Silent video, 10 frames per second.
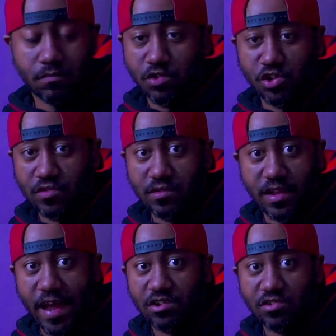just
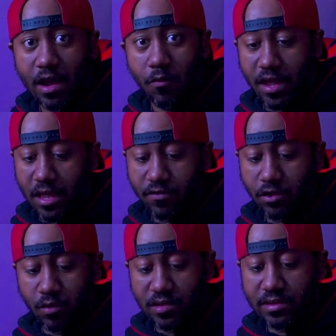dash that way, even
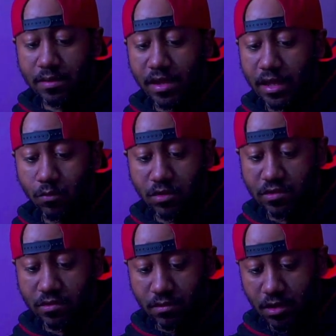though it seemed like it
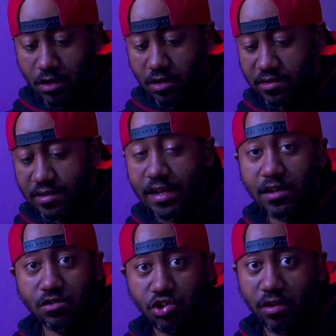was
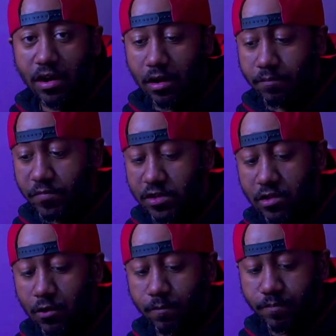standing straight up.
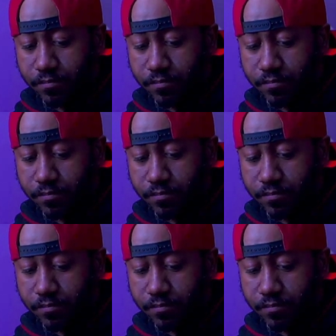So